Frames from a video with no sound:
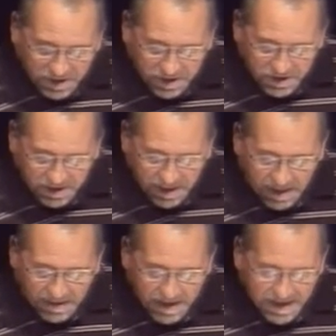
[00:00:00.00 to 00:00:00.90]
Jesus
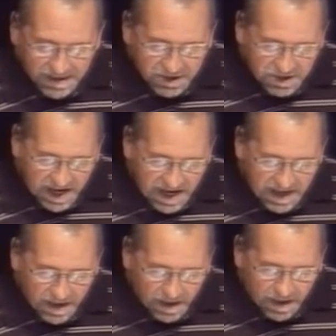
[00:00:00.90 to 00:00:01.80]
said,
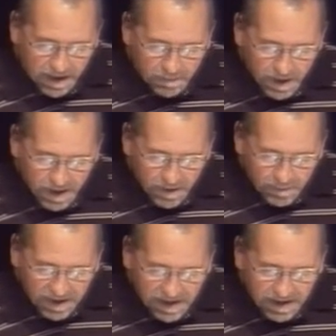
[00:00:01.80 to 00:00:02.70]
Stand up,
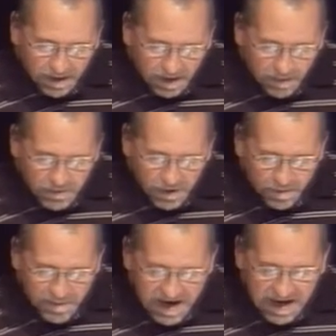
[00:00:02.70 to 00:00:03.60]
pick up
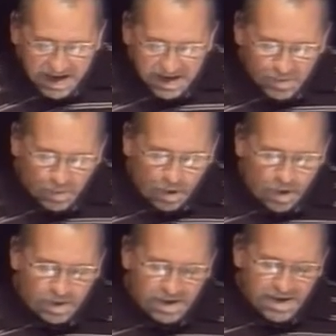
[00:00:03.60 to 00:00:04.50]
your mat, and
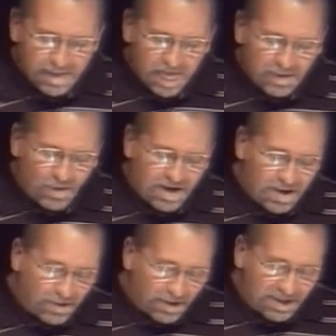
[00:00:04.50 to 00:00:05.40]
walk. And what
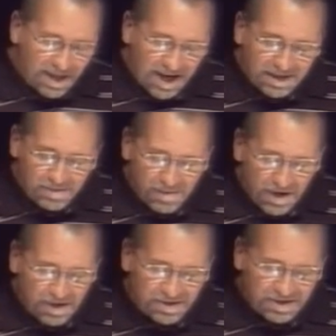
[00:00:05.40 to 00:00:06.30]
I really like the
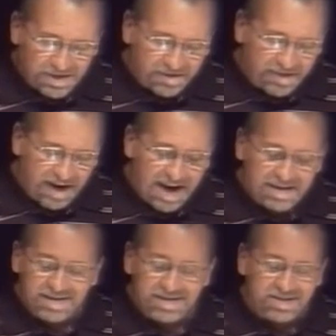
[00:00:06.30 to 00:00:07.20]
most is the
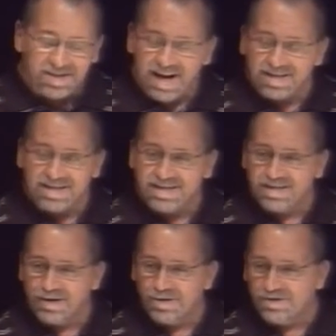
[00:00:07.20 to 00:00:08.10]
fact that this guy didn't
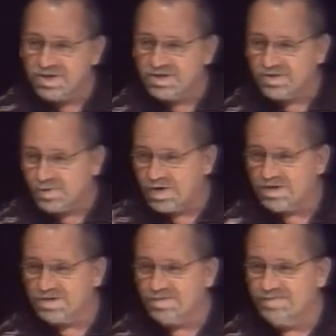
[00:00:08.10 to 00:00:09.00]
even know who Jesus
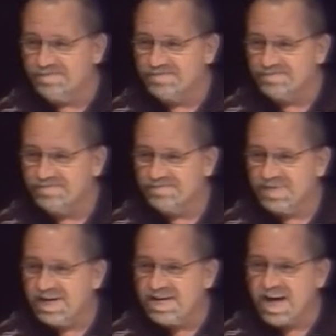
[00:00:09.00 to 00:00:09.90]
was.
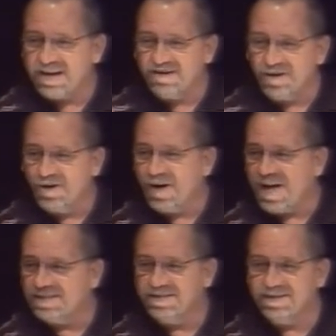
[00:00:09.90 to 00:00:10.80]
He had no
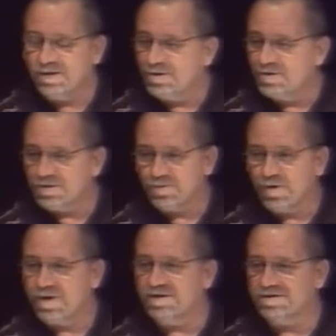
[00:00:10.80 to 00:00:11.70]
idea who this
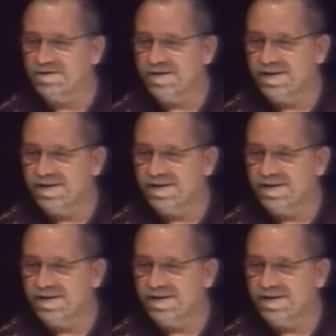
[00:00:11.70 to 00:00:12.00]
was.